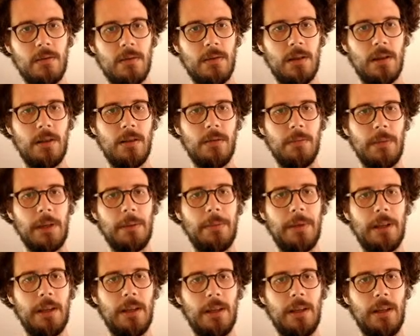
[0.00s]
Oh,
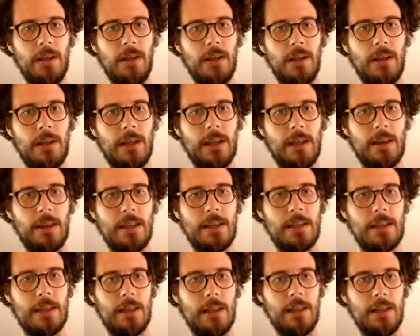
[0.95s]
maybe like this
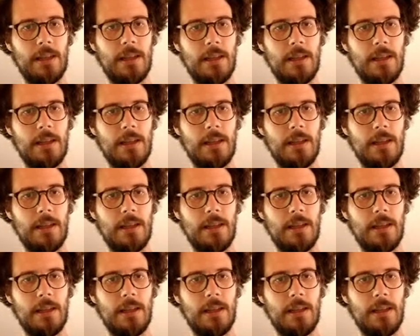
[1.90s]
then.